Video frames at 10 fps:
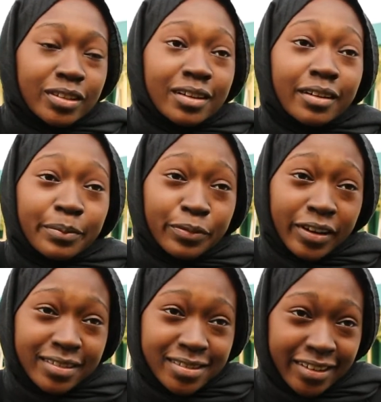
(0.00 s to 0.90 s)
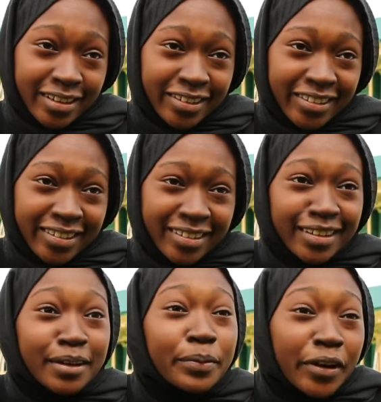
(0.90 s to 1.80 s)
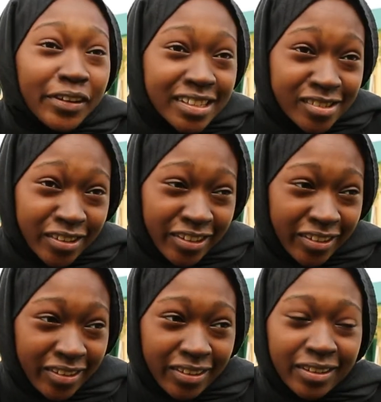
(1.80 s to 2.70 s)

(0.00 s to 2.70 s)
her brothers are here, her parents are here.